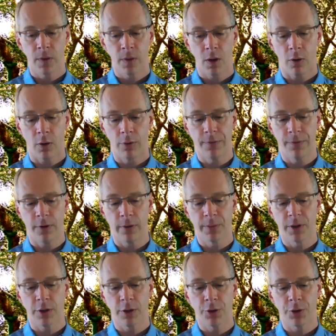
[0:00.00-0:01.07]
Hold firm to
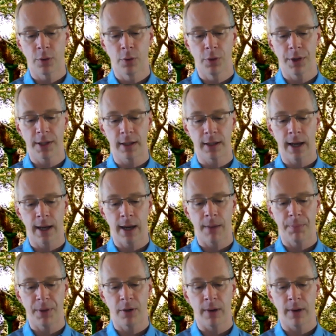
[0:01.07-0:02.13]
the truth as a lamp
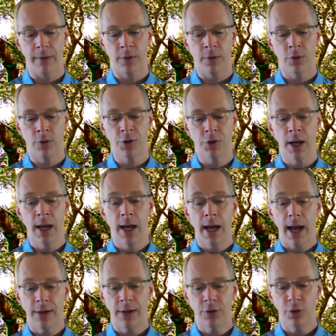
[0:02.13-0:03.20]
and a refuge,
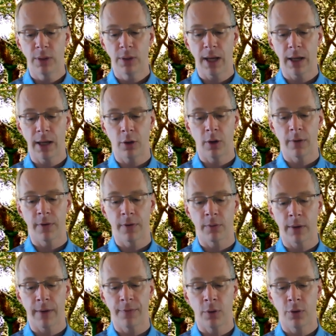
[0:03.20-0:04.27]
and do not look for
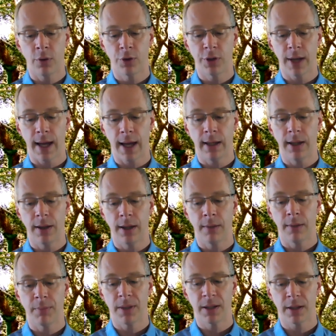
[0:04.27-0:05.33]
refuge to anything
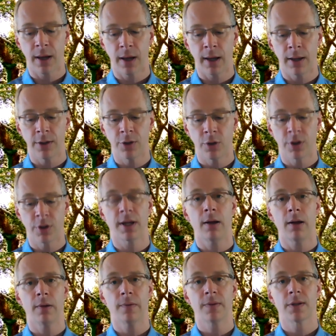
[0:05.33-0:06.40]
besides
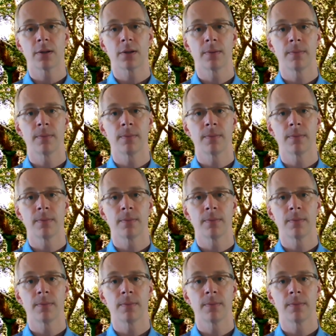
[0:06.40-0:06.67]
yourselves.